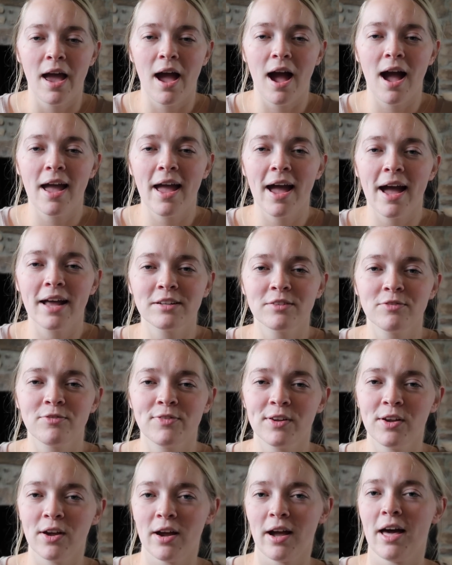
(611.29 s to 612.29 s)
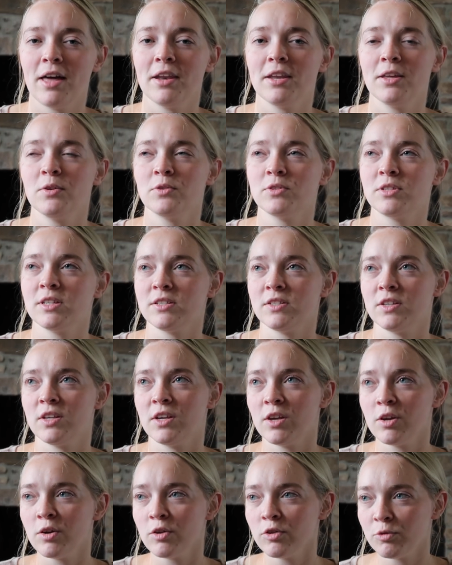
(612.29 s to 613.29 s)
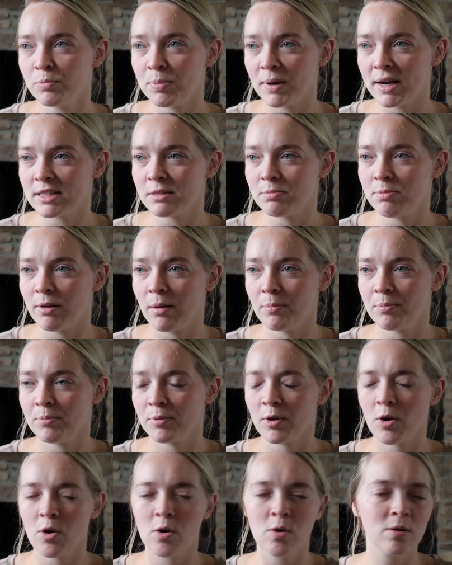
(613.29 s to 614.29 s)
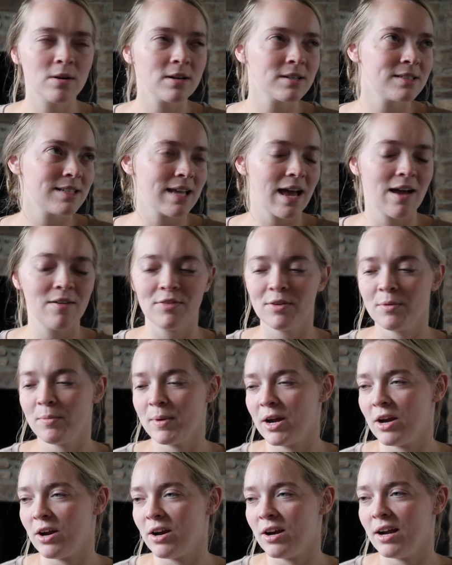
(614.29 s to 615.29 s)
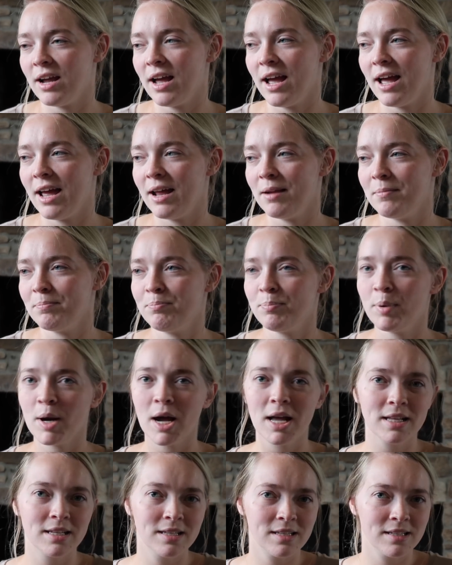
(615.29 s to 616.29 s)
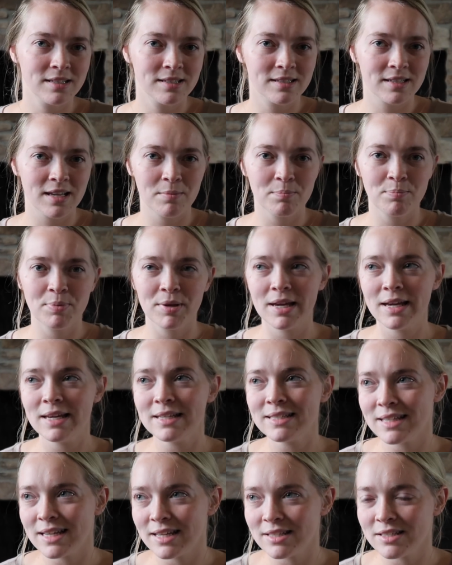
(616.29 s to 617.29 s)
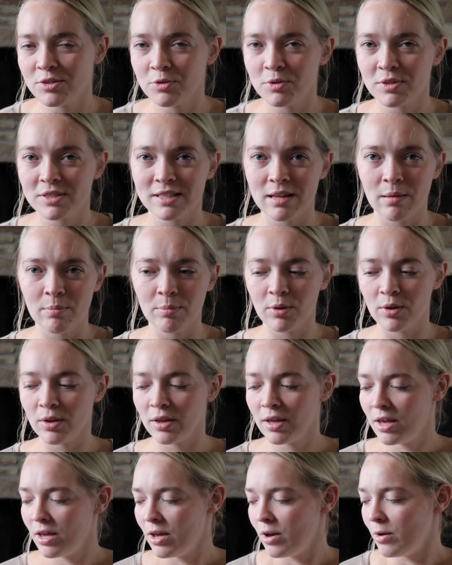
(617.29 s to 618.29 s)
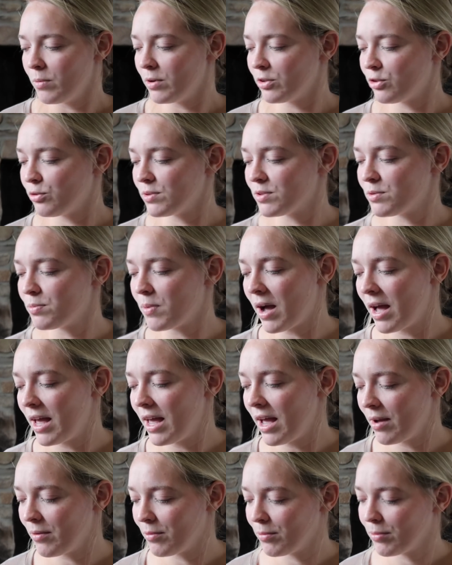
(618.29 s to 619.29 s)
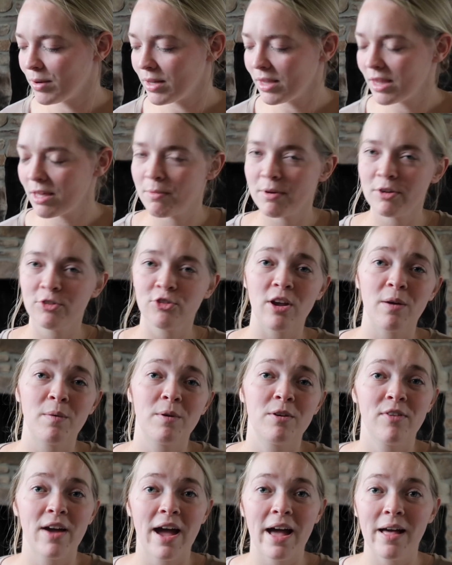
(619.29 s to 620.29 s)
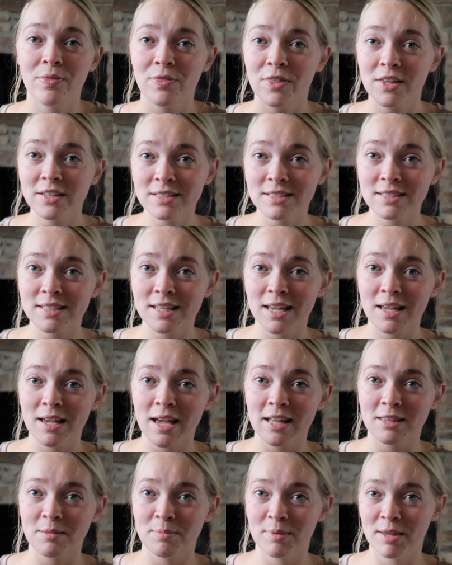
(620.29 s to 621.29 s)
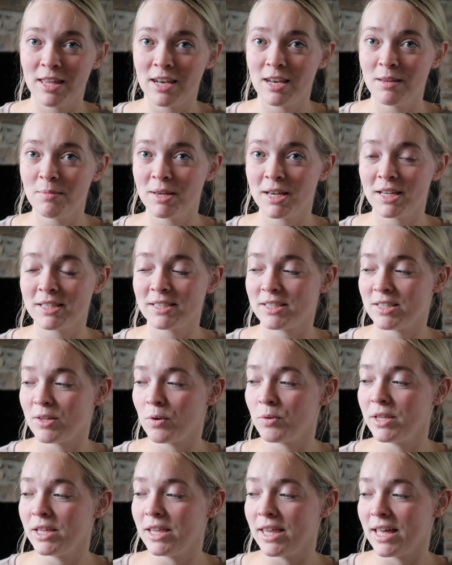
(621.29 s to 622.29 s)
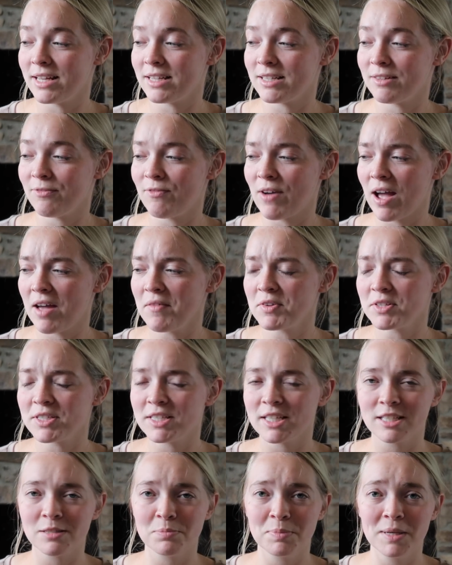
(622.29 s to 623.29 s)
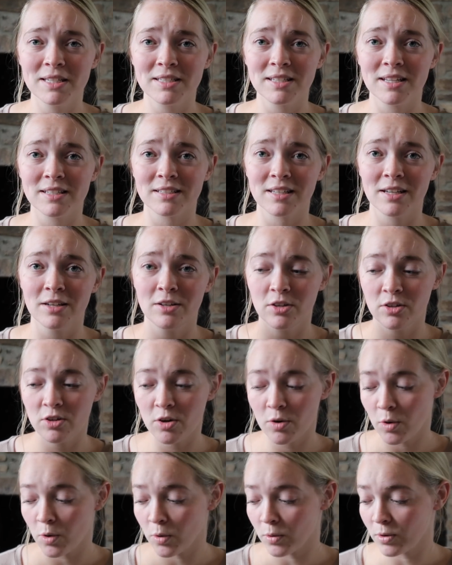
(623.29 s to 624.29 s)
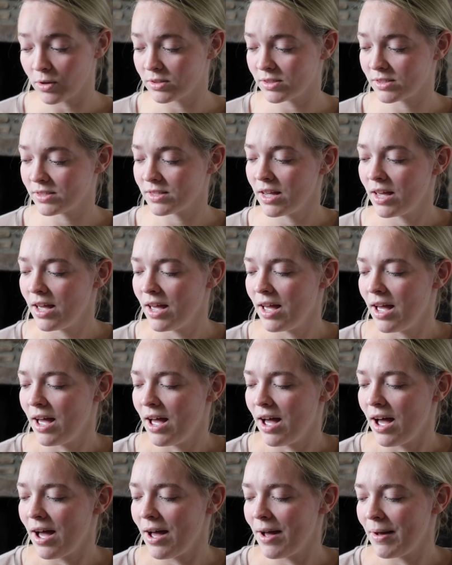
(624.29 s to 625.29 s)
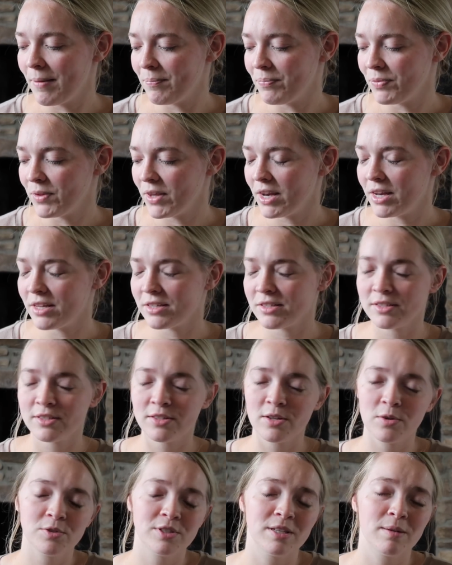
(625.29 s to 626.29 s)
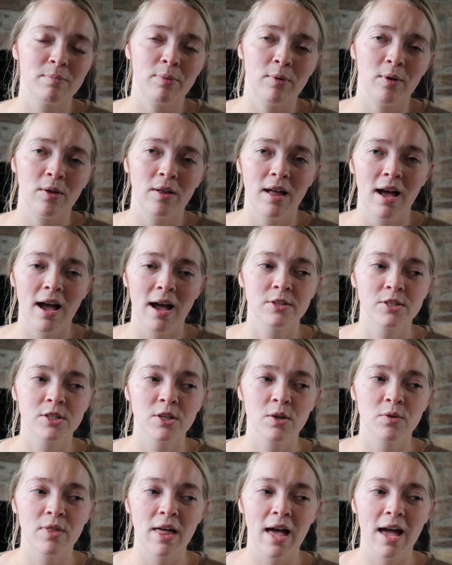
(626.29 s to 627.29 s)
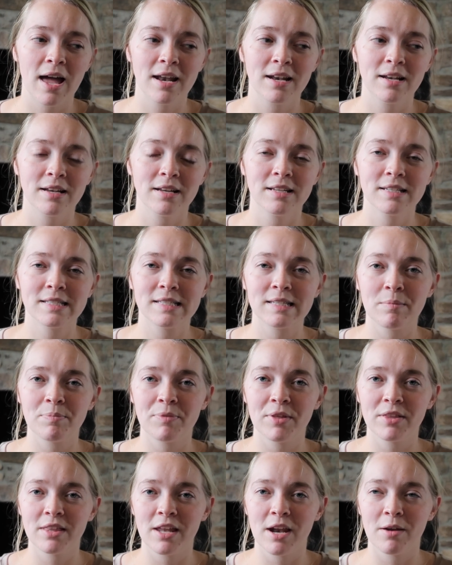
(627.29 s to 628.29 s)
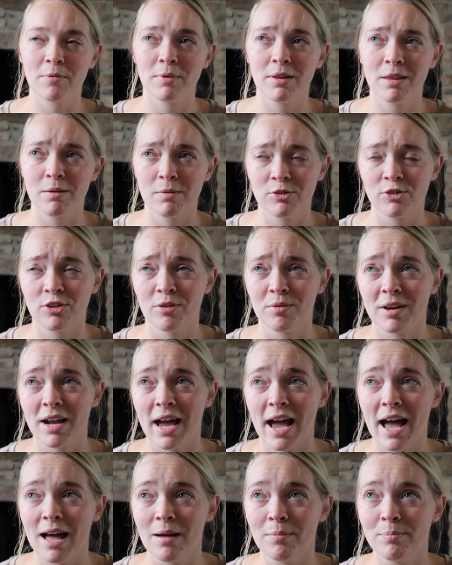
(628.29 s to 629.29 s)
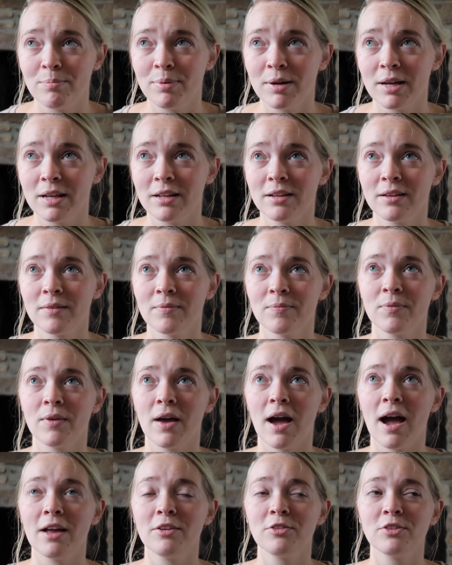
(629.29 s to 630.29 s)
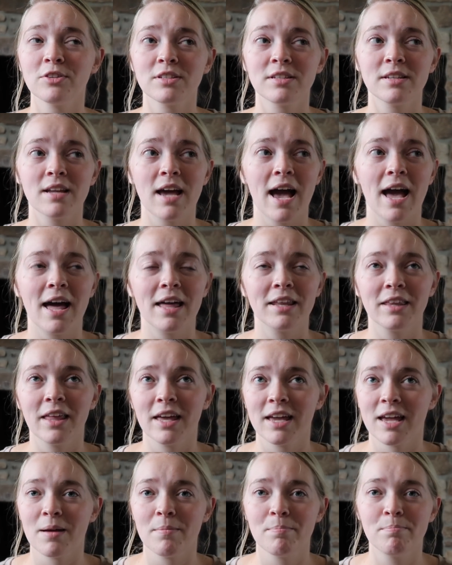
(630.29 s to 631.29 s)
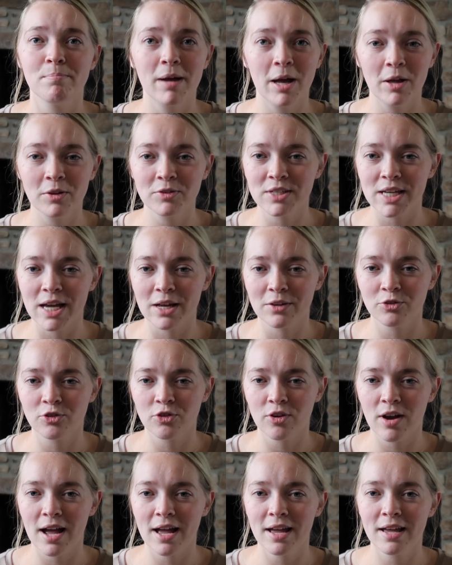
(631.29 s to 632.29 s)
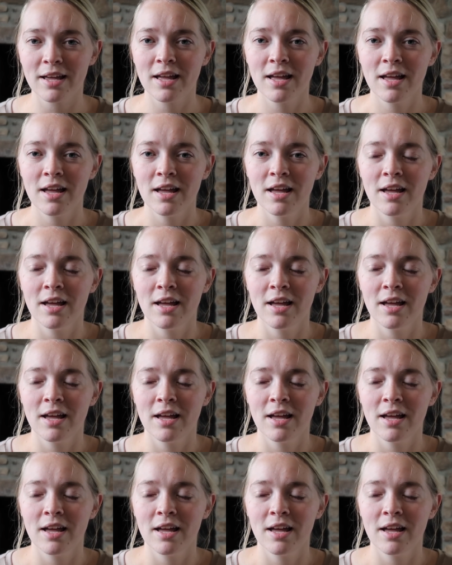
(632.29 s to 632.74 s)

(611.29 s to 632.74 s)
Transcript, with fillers: I had to figure out how to use this huge breast pump, cords everywhere, and buttons and pieces to assemble, which was why I really wish I would have had this thing at the beginning because it's only like five or six pieces, no cords, um, and it's so simple. So that is something that I really wish I would have had, but I just had like a meltdown trying